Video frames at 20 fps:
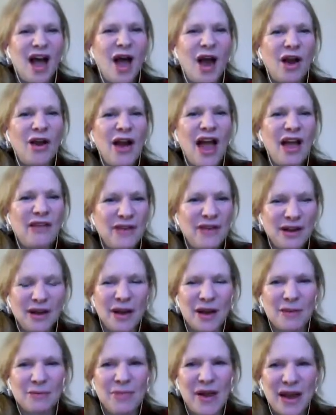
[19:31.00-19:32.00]
are having
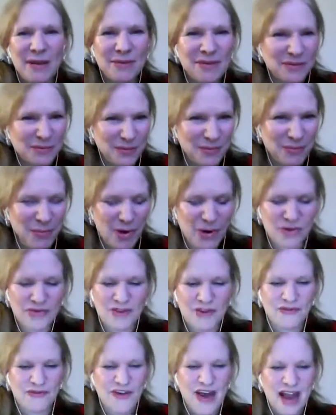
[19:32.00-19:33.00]
babies with birth
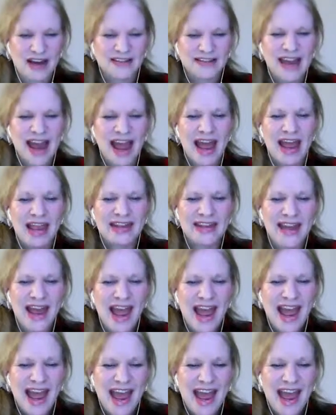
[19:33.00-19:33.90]
defects, and